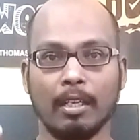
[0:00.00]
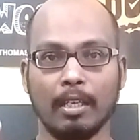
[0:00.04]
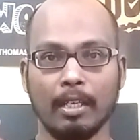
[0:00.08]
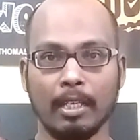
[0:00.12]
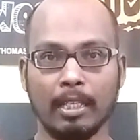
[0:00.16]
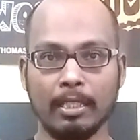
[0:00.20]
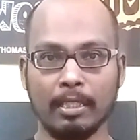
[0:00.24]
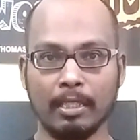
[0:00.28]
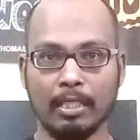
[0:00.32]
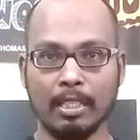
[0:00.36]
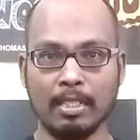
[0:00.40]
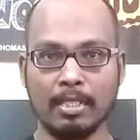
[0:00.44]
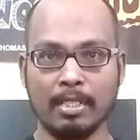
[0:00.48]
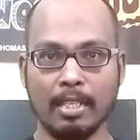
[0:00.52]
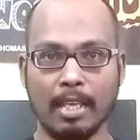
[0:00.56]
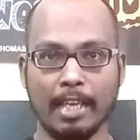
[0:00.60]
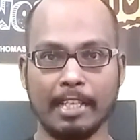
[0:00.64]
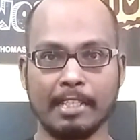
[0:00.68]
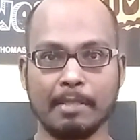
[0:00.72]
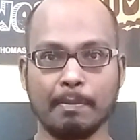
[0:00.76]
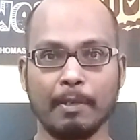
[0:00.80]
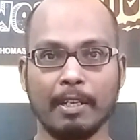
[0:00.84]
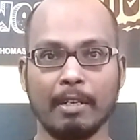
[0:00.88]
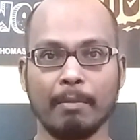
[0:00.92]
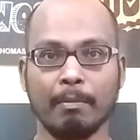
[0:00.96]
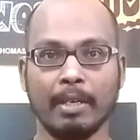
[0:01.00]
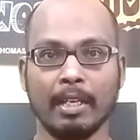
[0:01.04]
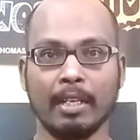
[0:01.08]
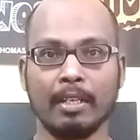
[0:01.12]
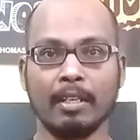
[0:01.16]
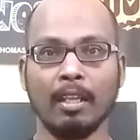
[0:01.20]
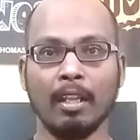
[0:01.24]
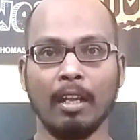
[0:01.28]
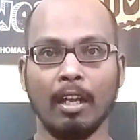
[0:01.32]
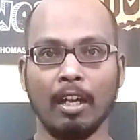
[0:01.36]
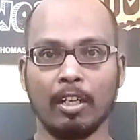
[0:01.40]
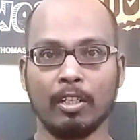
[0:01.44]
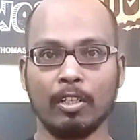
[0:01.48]
In this experiment,
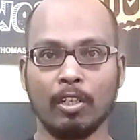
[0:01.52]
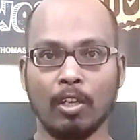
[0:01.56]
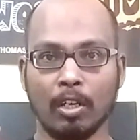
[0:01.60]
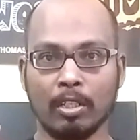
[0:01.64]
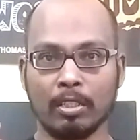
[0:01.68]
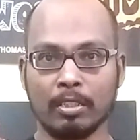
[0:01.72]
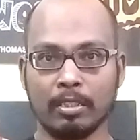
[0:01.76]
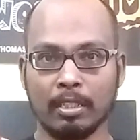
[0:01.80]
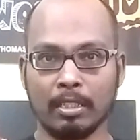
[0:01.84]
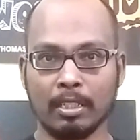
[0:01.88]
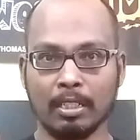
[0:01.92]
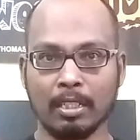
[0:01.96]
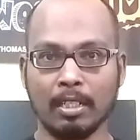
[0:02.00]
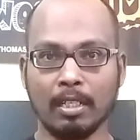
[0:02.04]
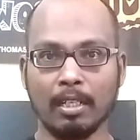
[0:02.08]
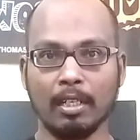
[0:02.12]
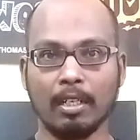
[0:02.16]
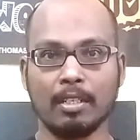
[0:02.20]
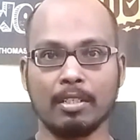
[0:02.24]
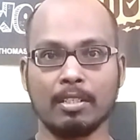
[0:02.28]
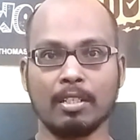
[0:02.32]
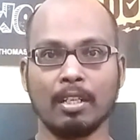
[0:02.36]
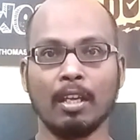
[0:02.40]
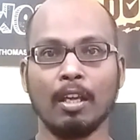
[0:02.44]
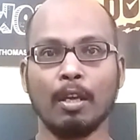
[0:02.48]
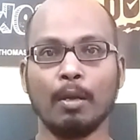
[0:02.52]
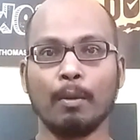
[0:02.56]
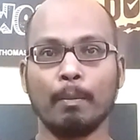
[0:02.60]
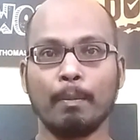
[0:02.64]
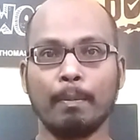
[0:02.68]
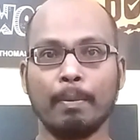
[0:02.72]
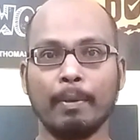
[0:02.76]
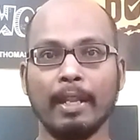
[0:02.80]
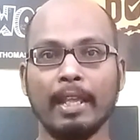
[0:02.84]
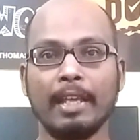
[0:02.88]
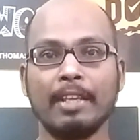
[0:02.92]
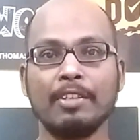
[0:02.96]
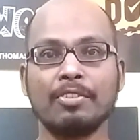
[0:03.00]
Dr. Curt
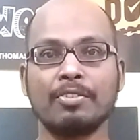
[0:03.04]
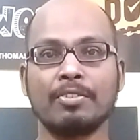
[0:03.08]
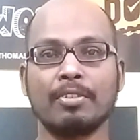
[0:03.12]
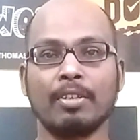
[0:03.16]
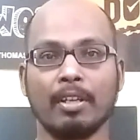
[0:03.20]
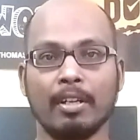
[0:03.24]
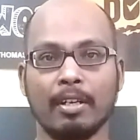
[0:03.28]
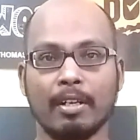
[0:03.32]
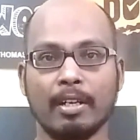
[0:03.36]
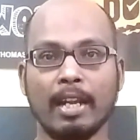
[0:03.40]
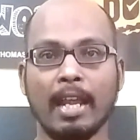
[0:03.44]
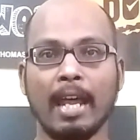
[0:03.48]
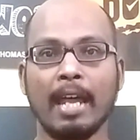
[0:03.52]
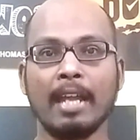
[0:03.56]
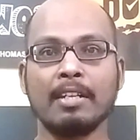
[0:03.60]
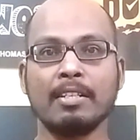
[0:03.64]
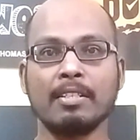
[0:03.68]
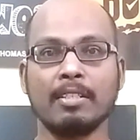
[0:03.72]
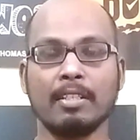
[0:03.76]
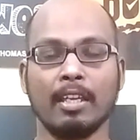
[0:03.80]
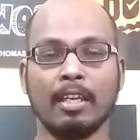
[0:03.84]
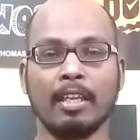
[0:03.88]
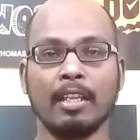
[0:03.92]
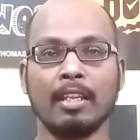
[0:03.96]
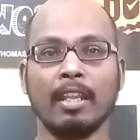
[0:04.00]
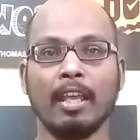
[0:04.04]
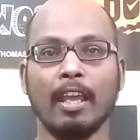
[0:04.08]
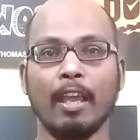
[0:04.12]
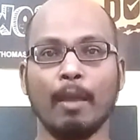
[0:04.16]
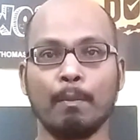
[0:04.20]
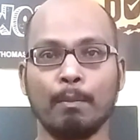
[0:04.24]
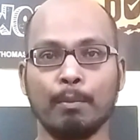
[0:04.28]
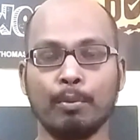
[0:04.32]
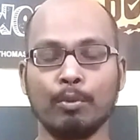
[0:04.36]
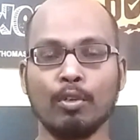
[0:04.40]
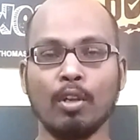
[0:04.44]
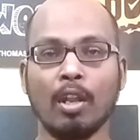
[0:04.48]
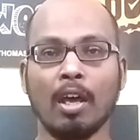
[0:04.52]
placed rats in a
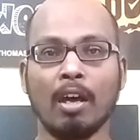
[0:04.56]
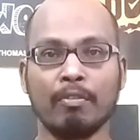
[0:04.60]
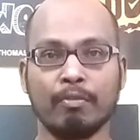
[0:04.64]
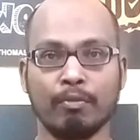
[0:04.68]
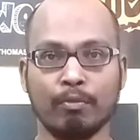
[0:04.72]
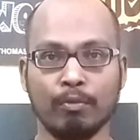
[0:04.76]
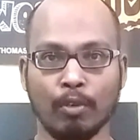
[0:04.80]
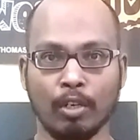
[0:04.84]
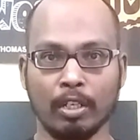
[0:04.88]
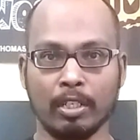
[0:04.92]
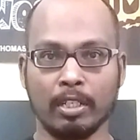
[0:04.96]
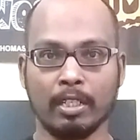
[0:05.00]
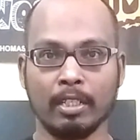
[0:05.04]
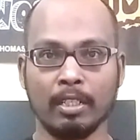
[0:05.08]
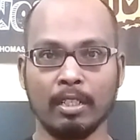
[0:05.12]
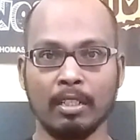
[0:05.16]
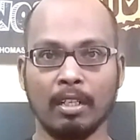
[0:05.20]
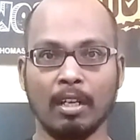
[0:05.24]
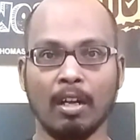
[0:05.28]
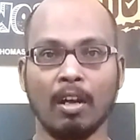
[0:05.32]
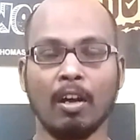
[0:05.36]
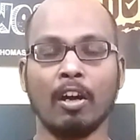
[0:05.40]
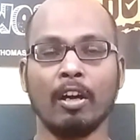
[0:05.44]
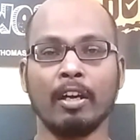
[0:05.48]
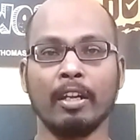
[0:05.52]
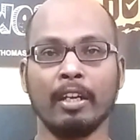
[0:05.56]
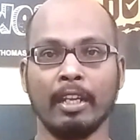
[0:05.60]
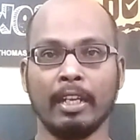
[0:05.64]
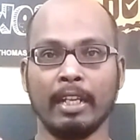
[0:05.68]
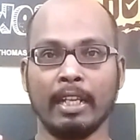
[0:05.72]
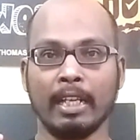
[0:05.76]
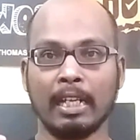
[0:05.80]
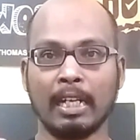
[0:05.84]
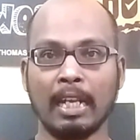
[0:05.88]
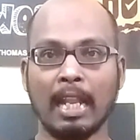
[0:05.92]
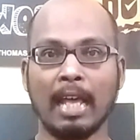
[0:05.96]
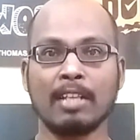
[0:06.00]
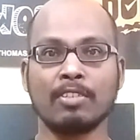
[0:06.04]
pool of water or in a
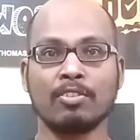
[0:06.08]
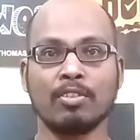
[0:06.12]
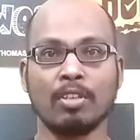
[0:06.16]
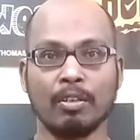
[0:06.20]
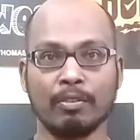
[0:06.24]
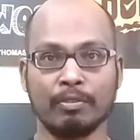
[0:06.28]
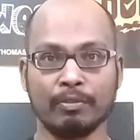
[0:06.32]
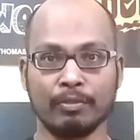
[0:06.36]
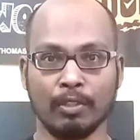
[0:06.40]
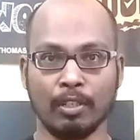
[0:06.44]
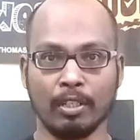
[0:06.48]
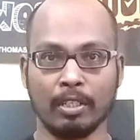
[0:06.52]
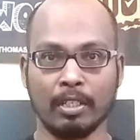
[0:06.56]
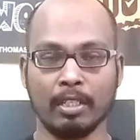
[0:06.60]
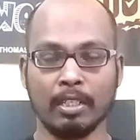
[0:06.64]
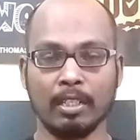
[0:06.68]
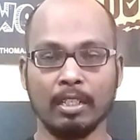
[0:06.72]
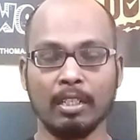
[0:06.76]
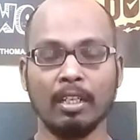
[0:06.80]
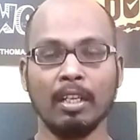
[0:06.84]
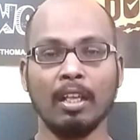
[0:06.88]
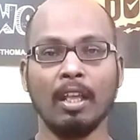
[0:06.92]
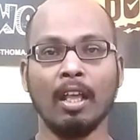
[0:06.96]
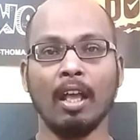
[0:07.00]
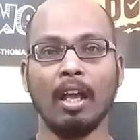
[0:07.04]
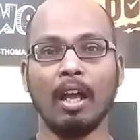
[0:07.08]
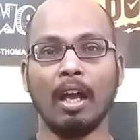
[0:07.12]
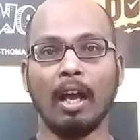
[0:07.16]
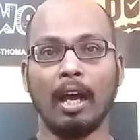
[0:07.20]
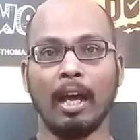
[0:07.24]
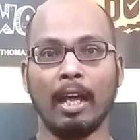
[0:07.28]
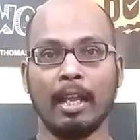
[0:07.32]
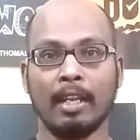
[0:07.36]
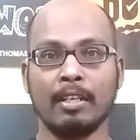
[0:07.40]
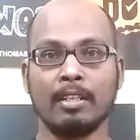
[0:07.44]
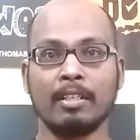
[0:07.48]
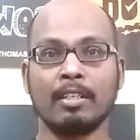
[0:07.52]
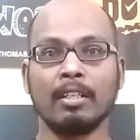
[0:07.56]
glass of water
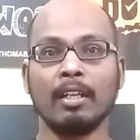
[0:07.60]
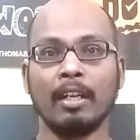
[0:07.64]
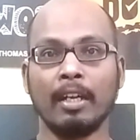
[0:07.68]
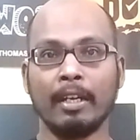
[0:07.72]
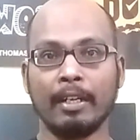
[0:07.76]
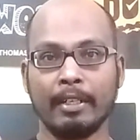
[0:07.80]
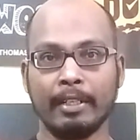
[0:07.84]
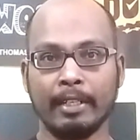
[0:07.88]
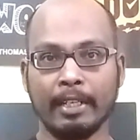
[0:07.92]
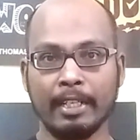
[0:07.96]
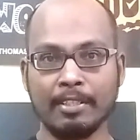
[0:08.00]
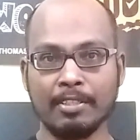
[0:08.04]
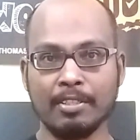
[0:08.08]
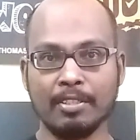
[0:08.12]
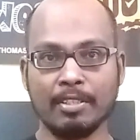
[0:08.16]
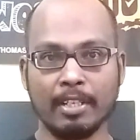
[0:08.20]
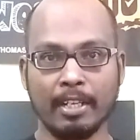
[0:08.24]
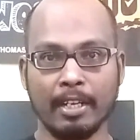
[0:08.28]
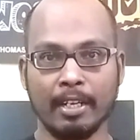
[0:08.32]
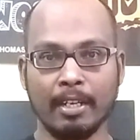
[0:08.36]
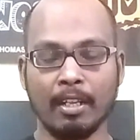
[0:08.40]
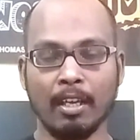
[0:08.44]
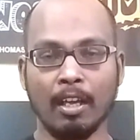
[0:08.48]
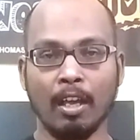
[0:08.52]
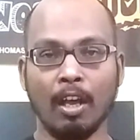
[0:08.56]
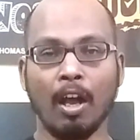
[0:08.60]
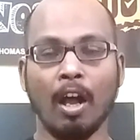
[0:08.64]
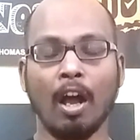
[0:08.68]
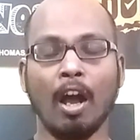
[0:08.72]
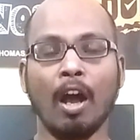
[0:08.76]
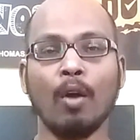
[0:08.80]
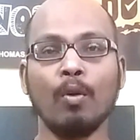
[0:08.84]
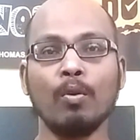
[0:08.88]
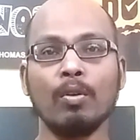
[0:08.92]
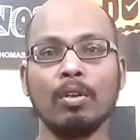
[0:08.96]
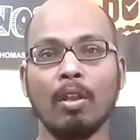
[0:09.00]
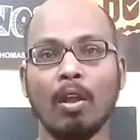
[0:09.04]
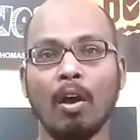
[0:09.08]
and tested
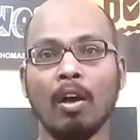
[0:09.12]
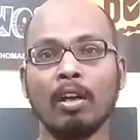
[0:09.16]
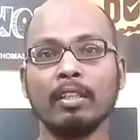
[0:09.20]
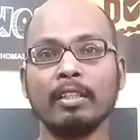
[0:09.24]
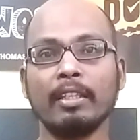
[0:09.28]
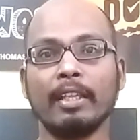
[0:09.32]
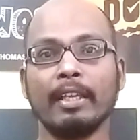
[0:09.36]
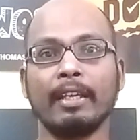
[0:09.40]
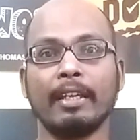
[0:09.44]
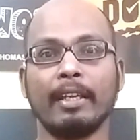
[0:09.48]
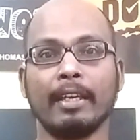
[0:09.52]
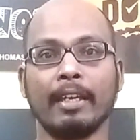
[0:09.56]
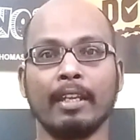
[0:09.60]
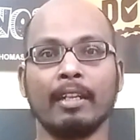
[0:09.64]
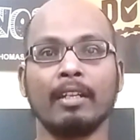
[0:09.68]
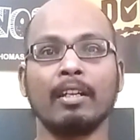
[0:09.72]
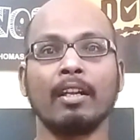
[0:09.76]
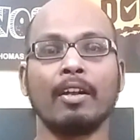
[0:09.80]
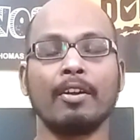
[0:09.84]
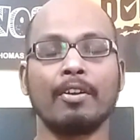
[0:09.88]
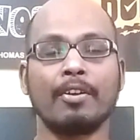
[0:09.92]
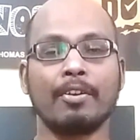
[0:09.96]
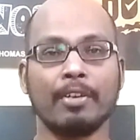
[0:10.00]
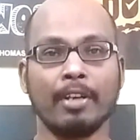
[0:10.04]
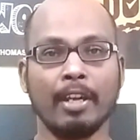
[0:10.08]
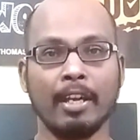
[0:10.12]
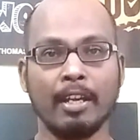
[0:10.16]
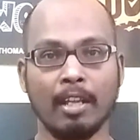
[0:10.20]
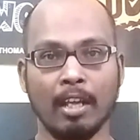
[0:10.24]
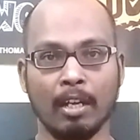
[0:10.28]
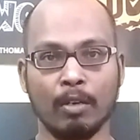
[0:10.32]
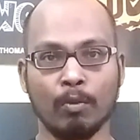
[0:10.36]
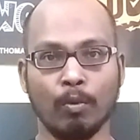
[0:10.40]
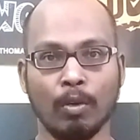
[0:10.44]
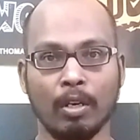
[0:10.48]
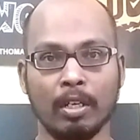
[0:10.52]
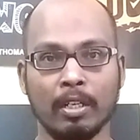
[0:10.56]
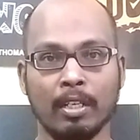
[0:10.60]
how long they can tread
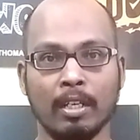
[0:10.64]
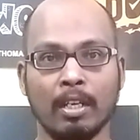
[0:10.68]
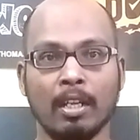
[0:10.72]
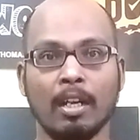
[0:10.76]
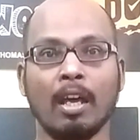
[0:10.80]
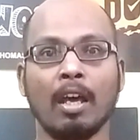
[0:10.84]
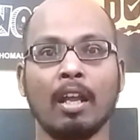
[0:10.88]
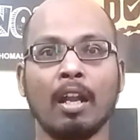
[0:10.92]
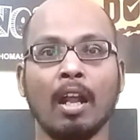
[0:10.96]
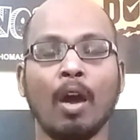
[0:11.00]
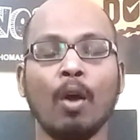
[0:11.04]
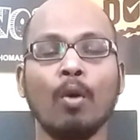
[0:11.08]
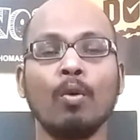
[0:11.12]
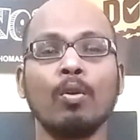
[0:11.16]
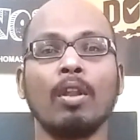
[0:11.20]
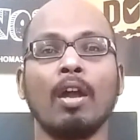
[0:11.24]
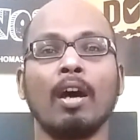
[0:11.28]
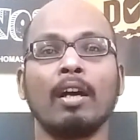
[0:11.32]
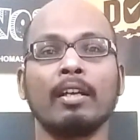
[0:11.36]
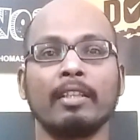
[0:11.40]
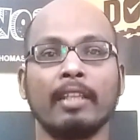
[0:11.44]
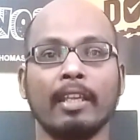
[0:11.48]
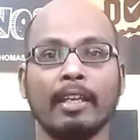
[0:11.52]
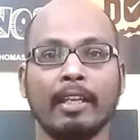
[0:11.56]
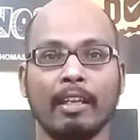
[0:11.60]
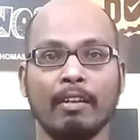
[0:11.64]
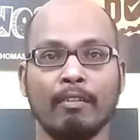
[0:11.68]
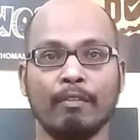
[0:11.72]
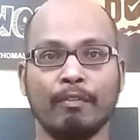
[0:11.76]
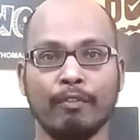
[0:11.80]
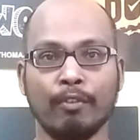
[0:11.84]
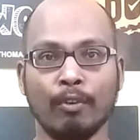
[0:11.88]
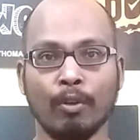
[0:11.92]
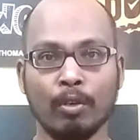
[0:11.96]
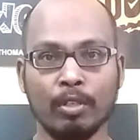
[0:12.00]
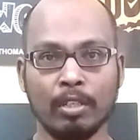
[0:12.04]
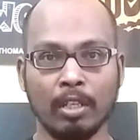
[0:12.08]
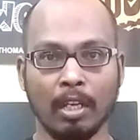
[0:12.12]
on water or how long they can
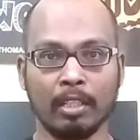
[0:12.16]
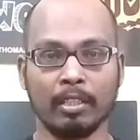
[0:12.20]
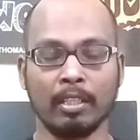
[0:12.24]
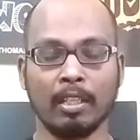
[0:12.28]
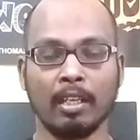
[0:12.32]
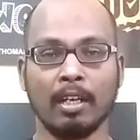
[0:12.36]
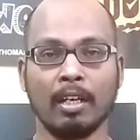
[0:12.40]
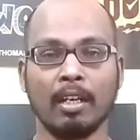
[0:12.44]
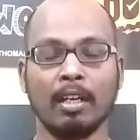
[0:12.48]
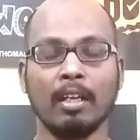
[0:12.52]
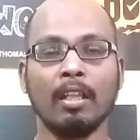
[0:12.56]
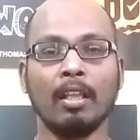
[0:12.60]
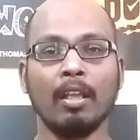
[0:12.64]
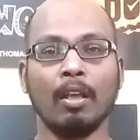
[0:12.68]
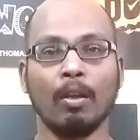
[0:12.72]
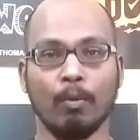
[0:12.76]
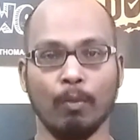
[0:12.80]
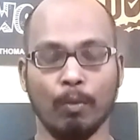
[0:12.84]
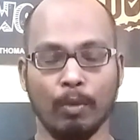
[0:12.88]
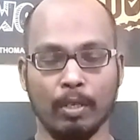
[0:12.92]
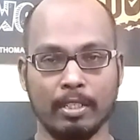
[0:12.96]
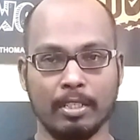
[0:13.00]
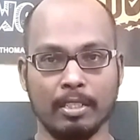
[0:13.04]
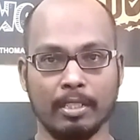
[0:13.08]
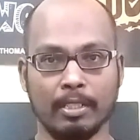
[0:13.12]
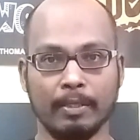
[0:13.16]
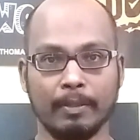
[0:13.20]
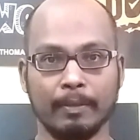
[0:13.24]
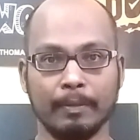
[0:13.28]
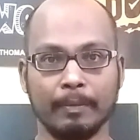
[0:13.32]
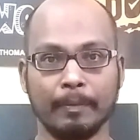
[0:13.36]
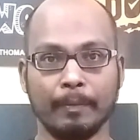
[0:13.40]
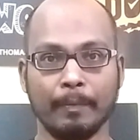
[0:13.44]
float on the water.